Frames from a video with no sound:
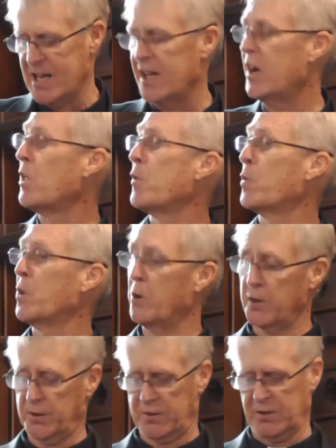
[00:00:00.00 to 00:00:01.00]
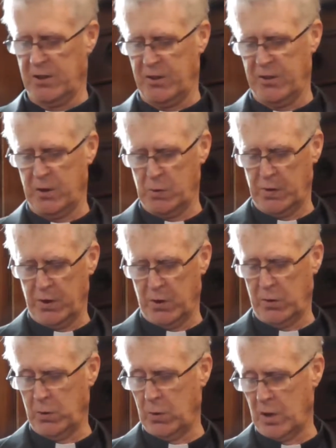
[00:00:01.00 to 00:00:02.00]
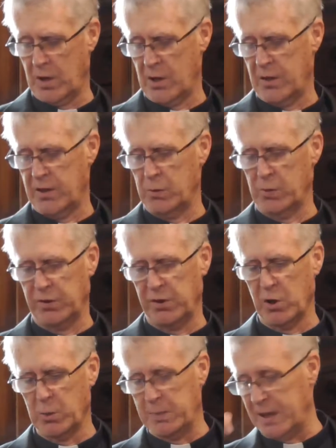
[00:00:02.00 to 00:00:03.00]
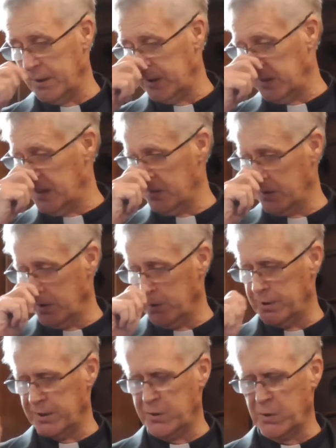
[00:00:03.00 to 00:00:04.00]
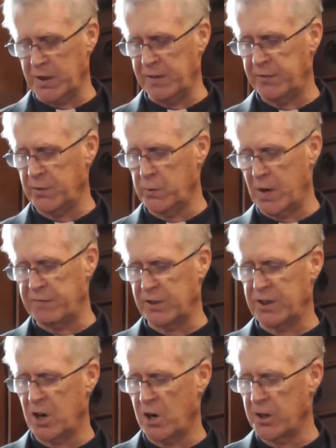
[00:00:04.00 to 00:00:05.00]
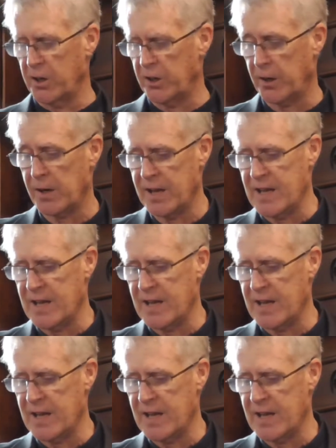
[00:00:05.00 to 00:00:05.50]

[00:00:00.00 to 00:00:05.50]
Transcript: In other words, there was no ministerial degree for Reverend Carter